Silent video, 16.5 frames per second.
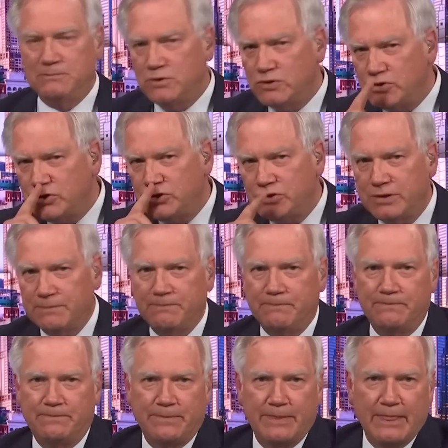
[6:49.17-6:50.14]
Shh.
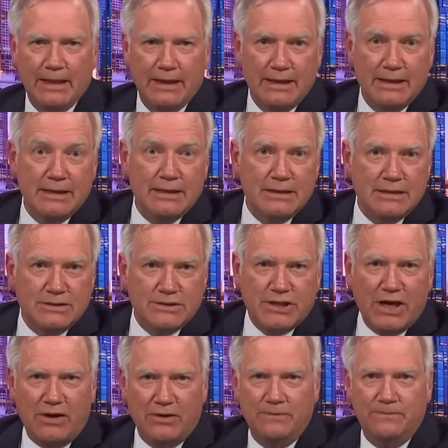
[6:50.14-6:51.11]

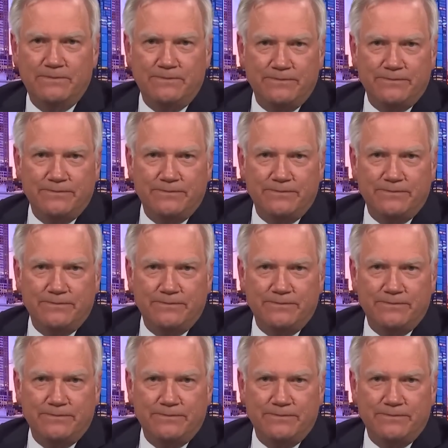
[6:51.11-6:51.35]
So